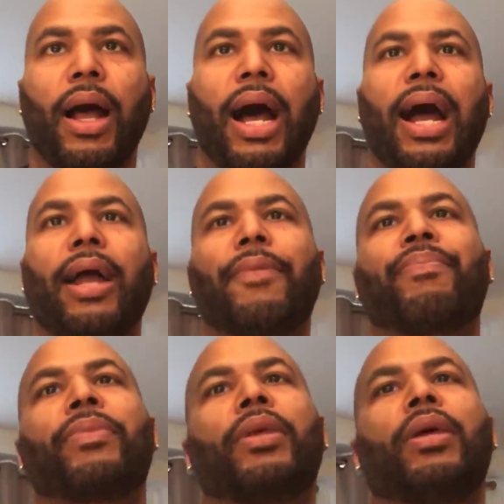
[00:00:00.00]
Alright.
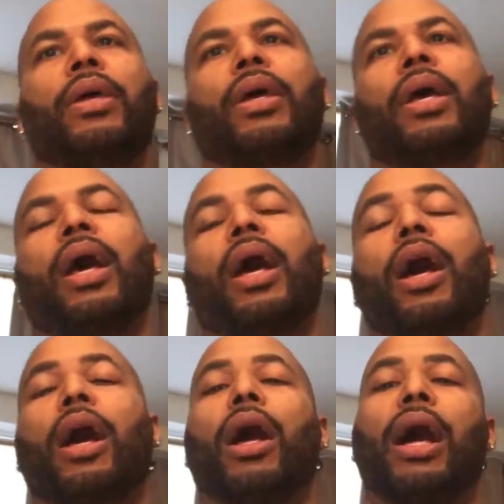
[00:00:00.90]

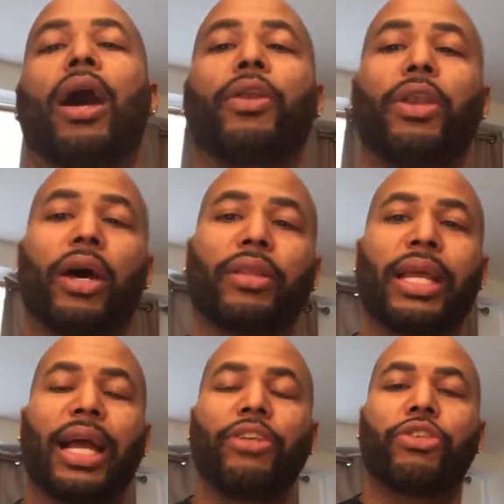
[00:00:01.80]
Another
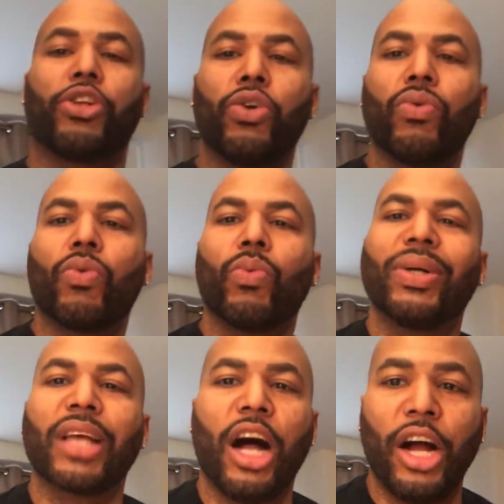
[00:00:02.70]
thing I used to do
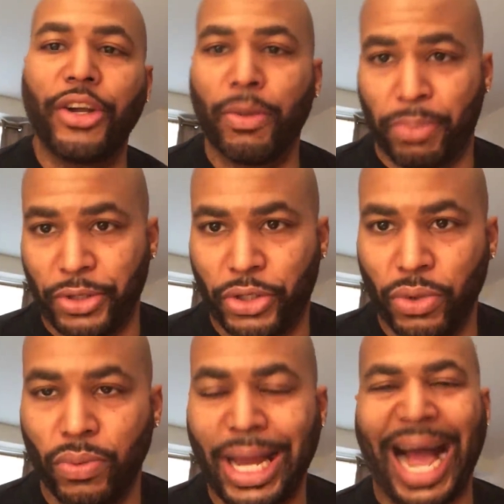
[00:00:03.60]
was under
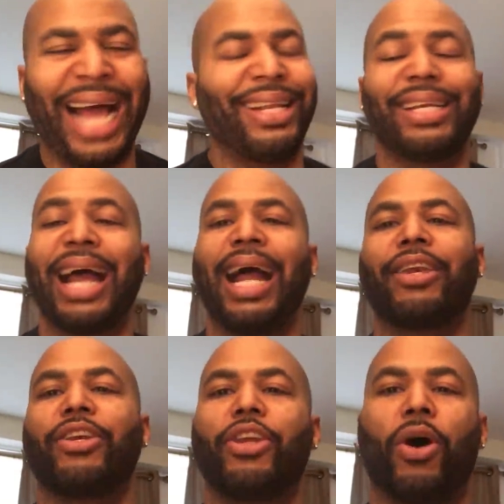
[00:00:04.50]
pursuit. I did
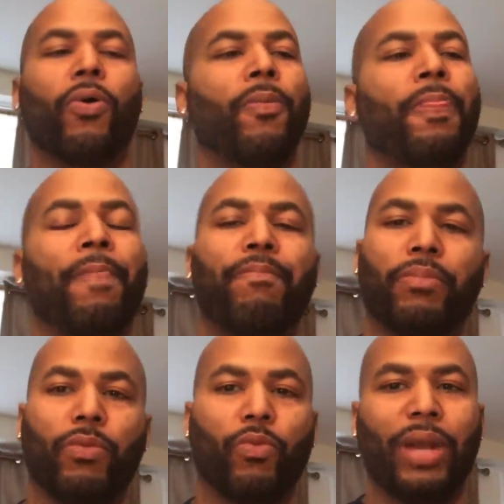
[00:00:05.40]
not know
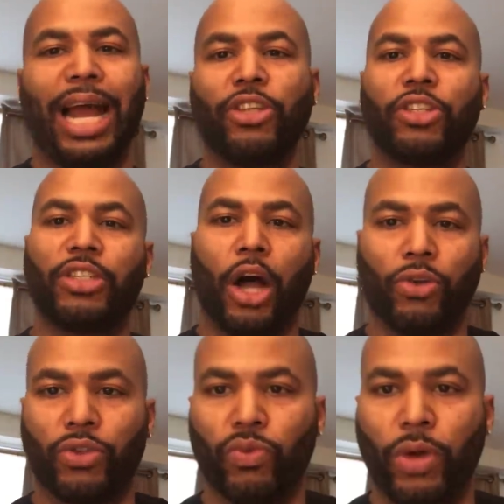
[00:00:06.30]
when I used to
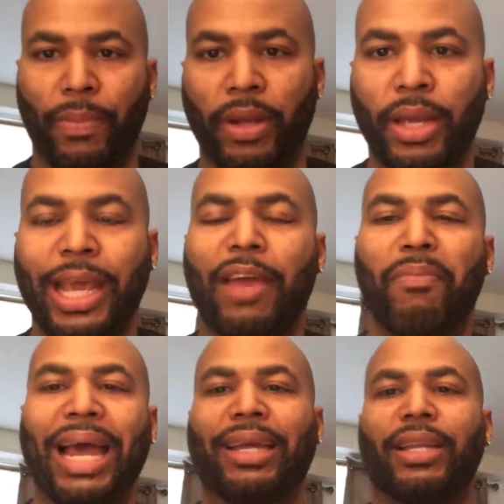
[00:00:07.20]
talk to women
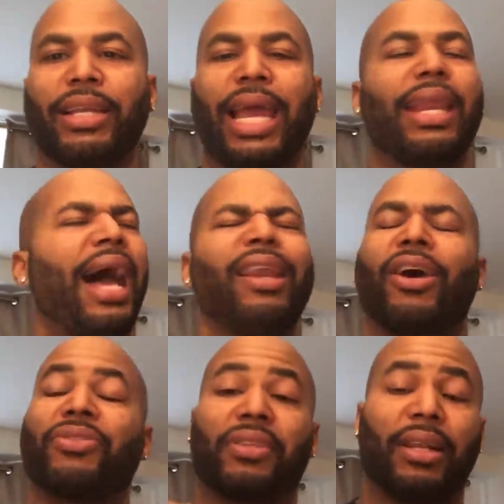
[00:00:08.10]
back in the day, and I
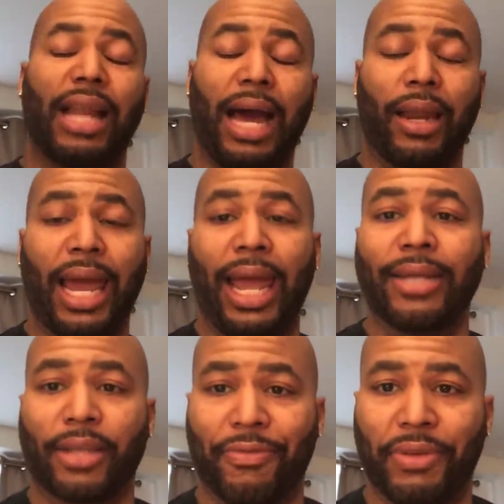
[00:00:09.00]
lost a lot of
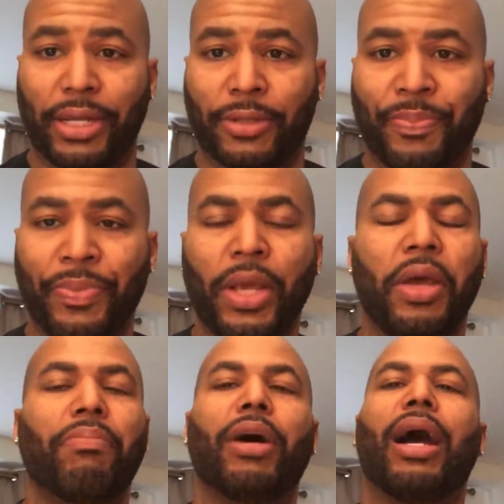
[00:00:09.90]
ass off of this.
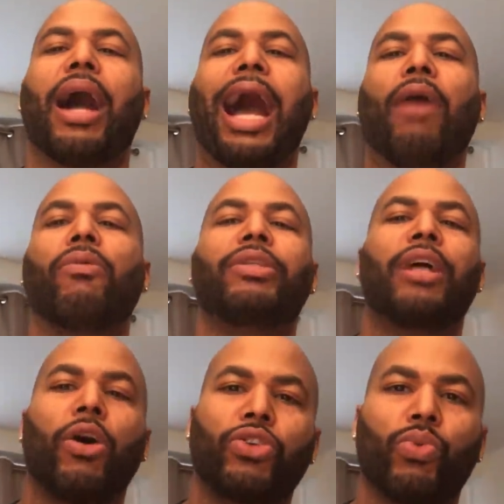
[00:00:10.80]
But I would
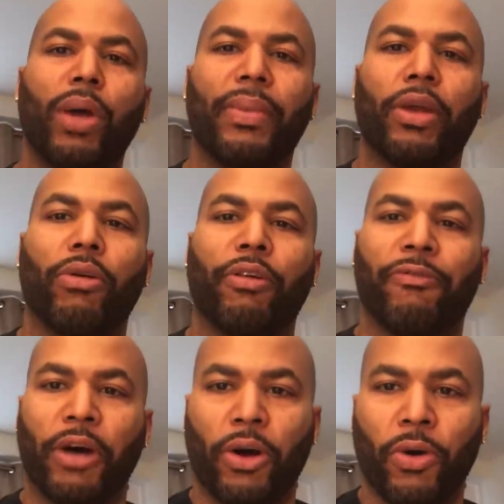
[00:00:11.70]
talk to women on the
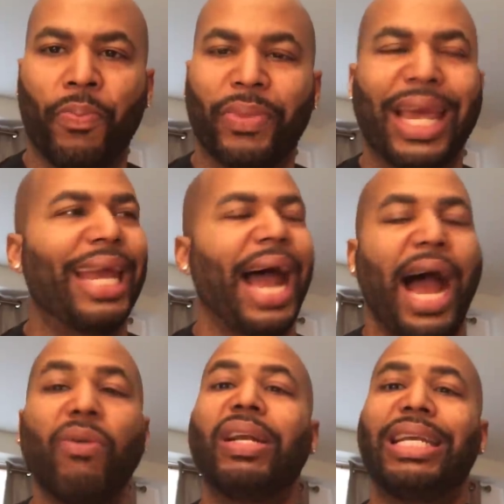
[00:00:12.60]
phone and
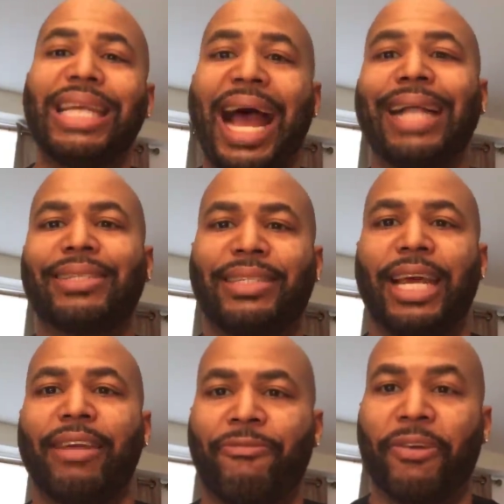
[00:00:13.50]
I would not
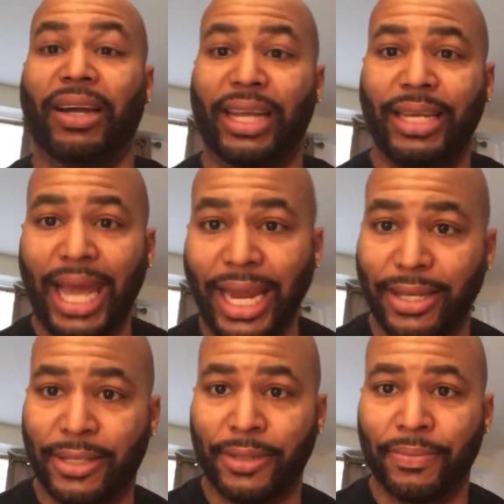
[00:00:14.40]
set fucking
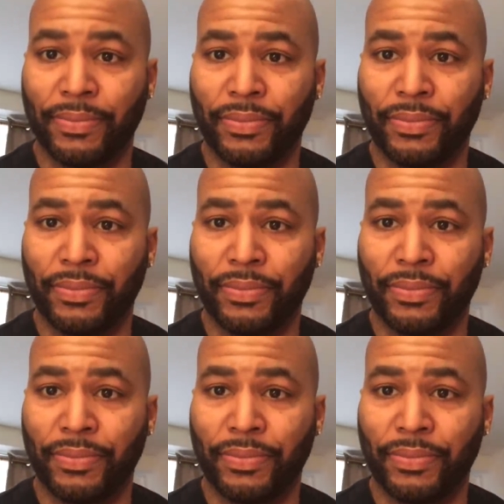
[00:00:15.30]
dates.